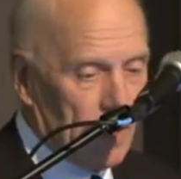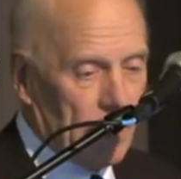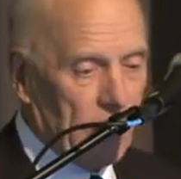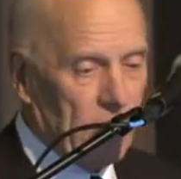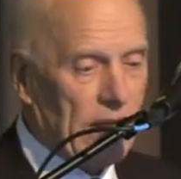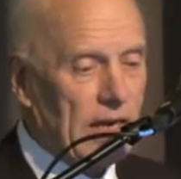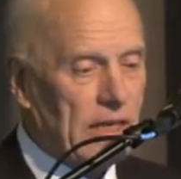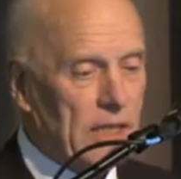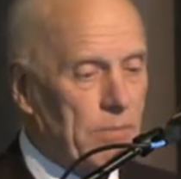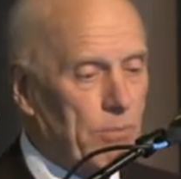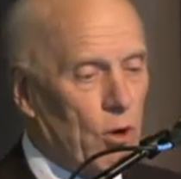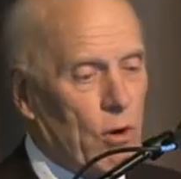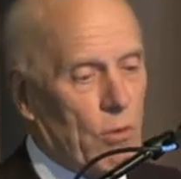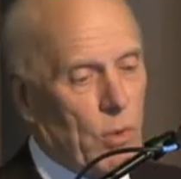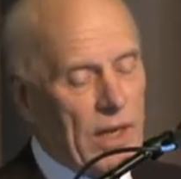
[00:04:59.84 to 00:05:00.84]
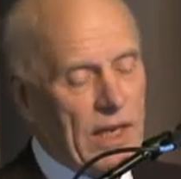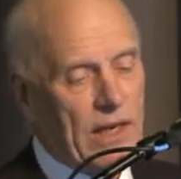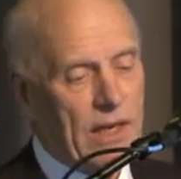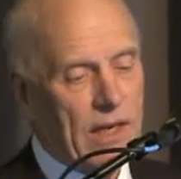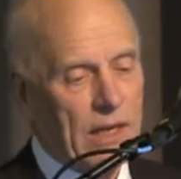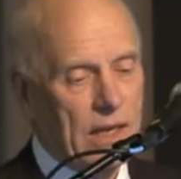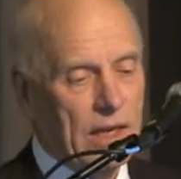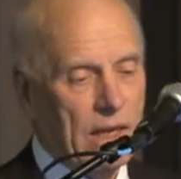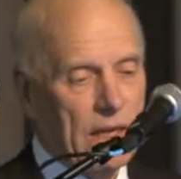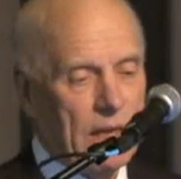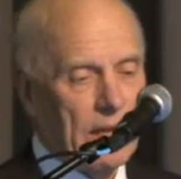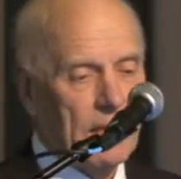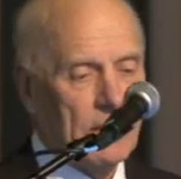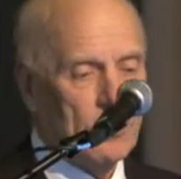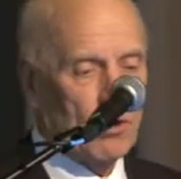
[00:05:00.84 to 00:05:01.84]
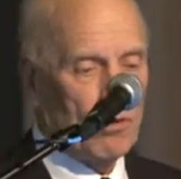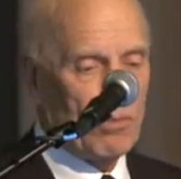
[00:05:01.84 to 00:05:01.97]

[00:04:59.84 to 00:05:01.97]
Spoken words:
there is more wind, so